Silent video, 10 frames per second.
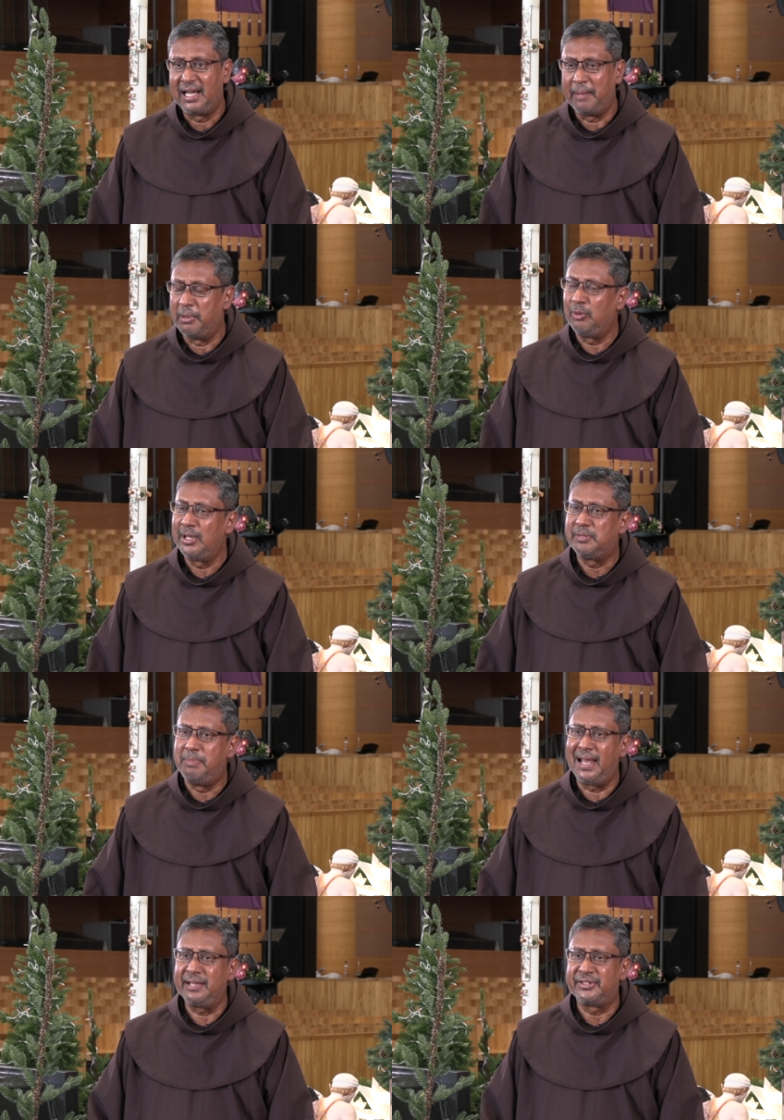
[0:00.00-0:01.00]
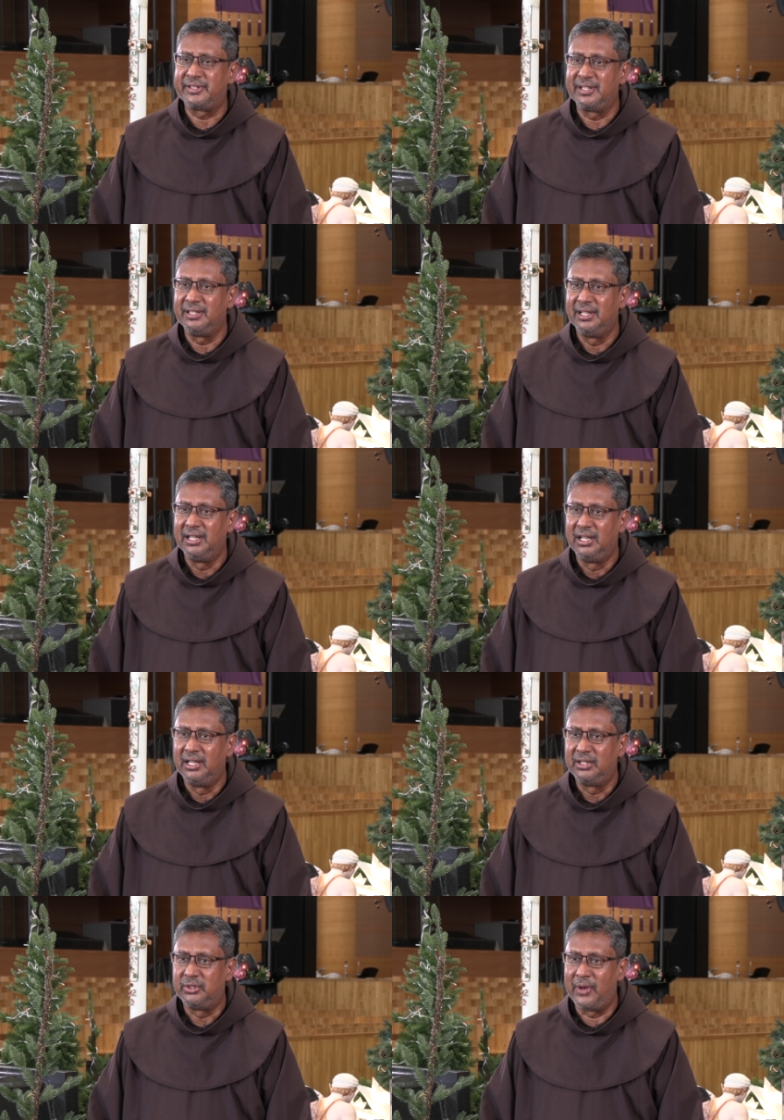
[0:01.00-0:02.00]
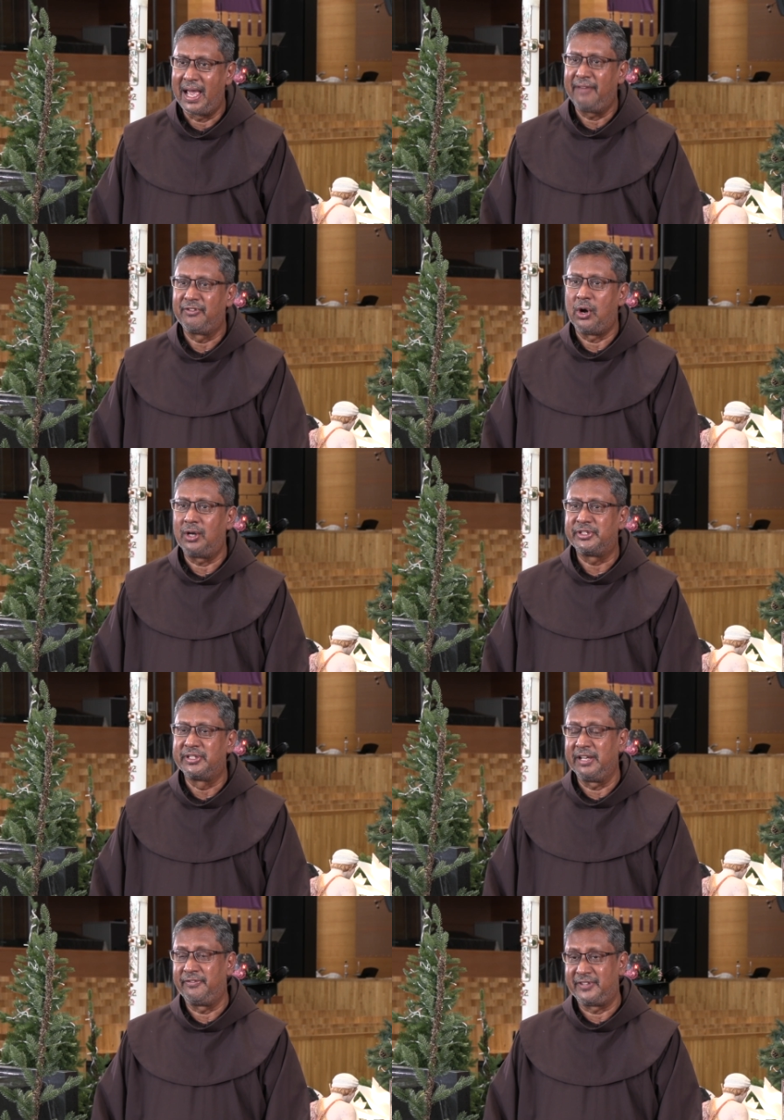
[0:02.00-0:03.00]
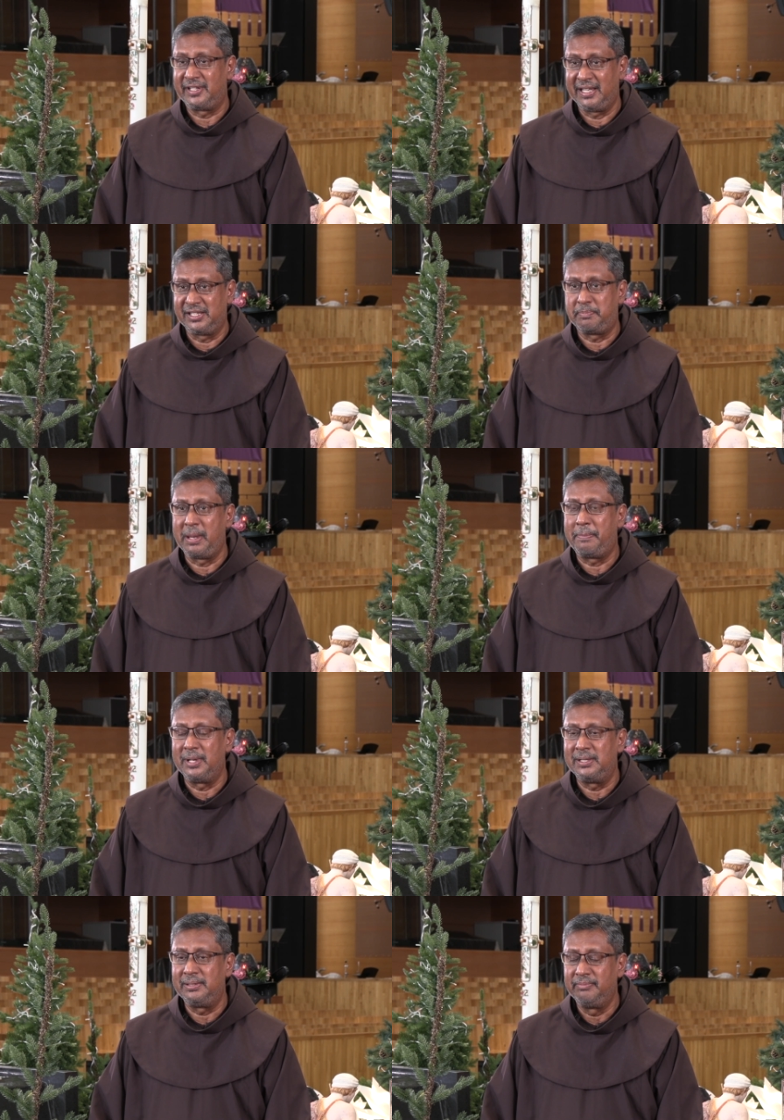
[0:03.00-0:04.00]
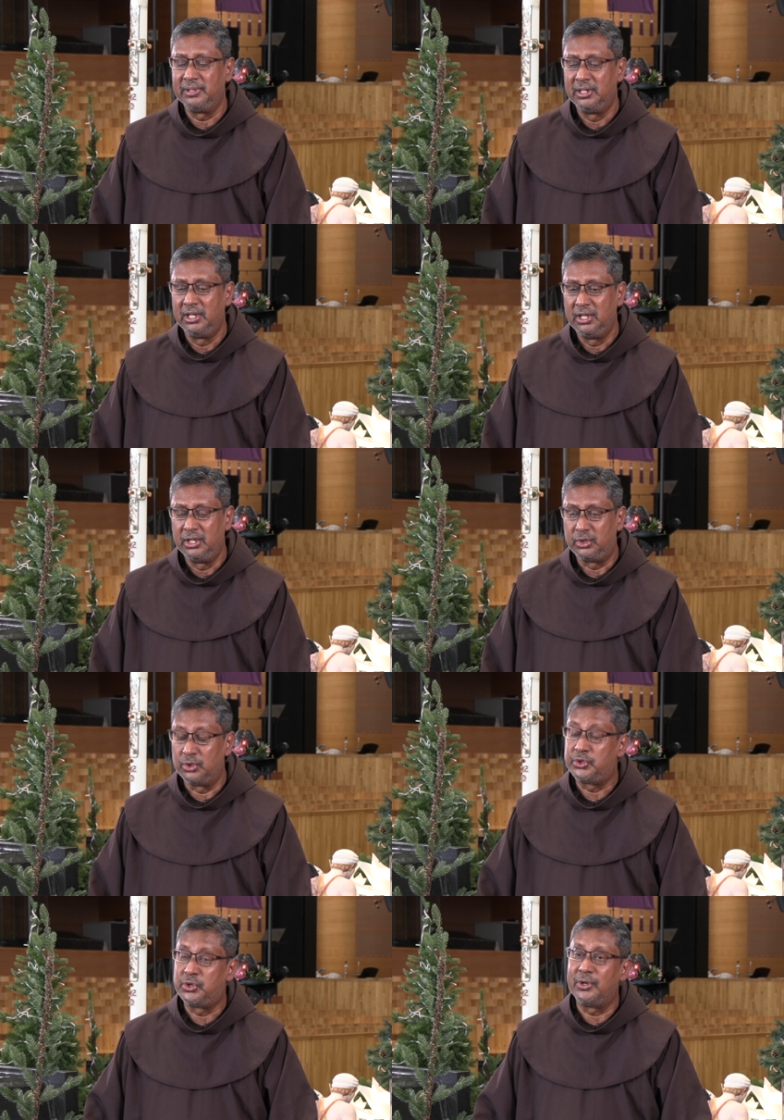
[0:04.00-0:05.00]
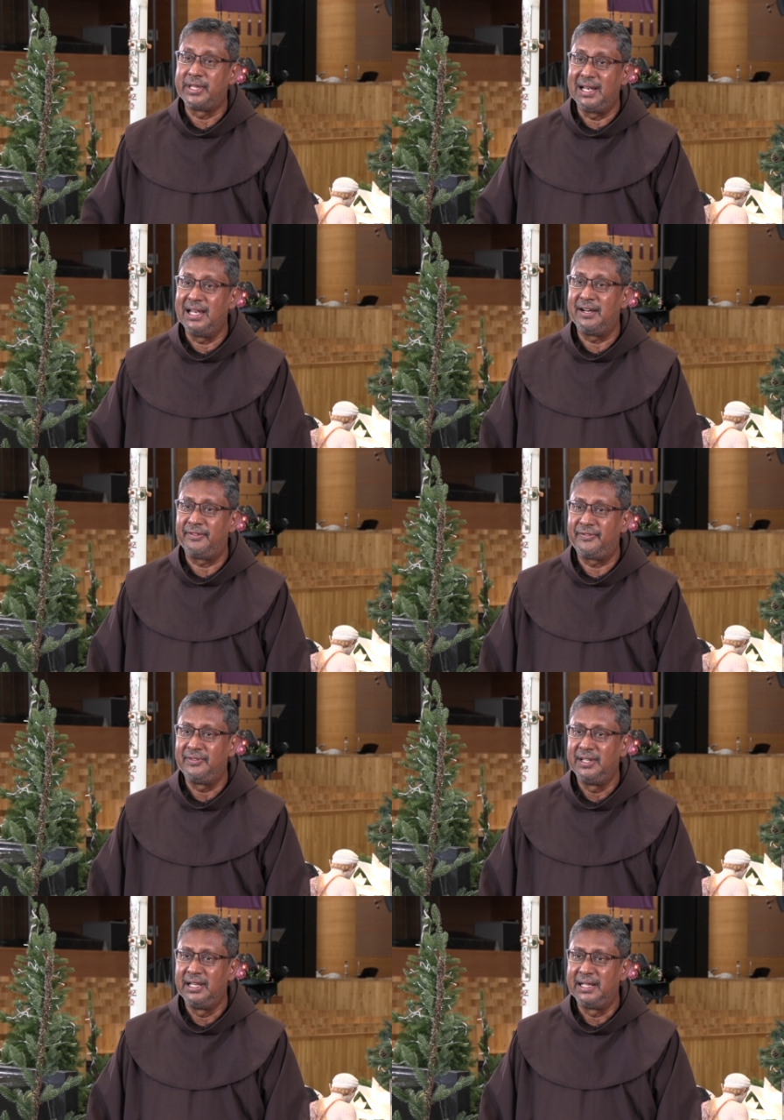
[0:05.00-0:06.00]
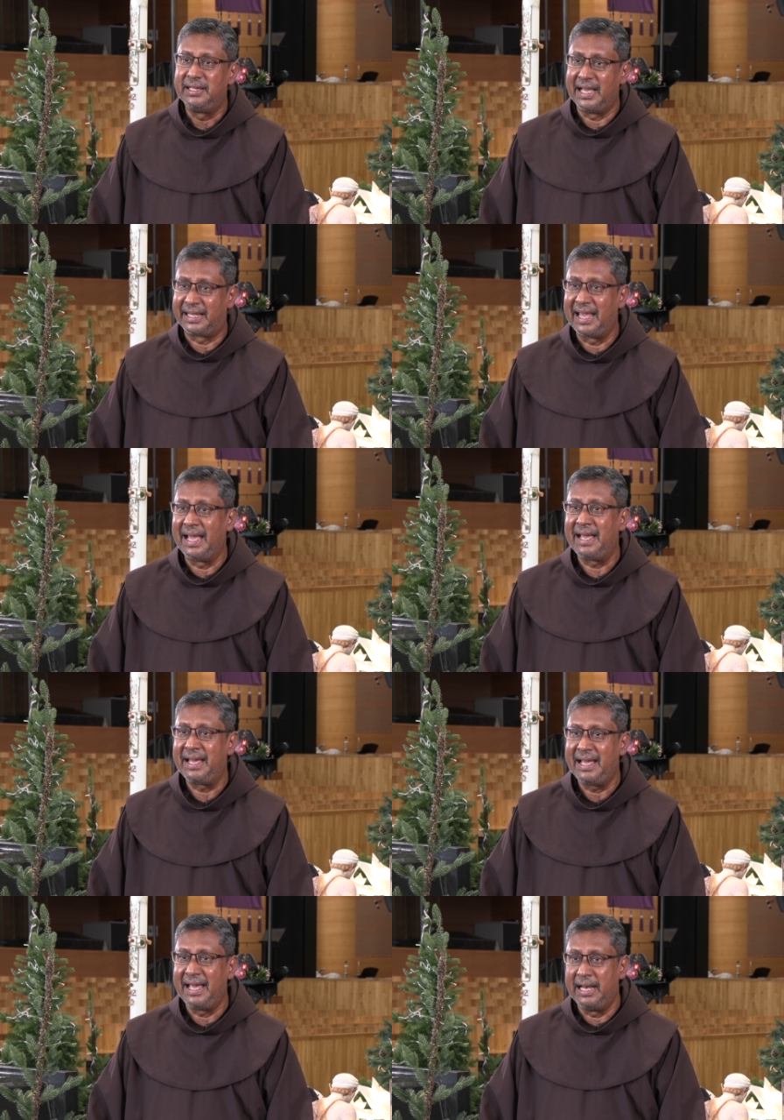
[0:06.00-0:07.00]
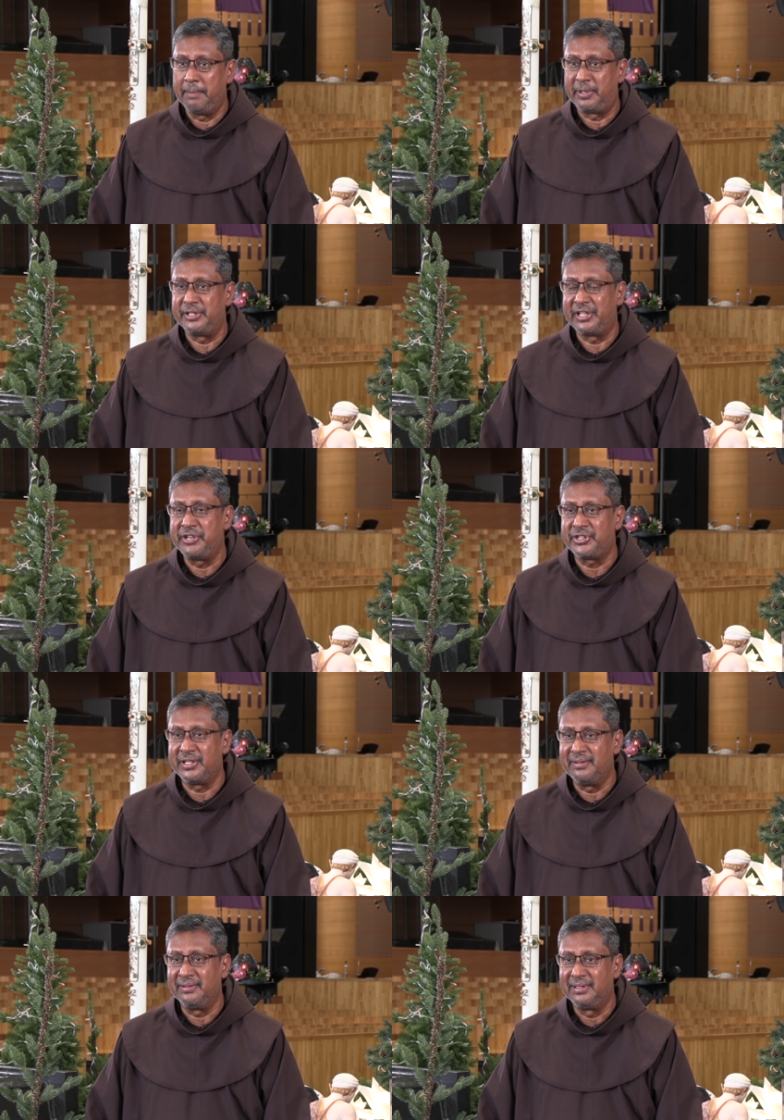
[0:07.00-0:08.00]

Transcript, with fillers: I'm always blessed to have God's gift, His people, to show their love, their care, and appreciation.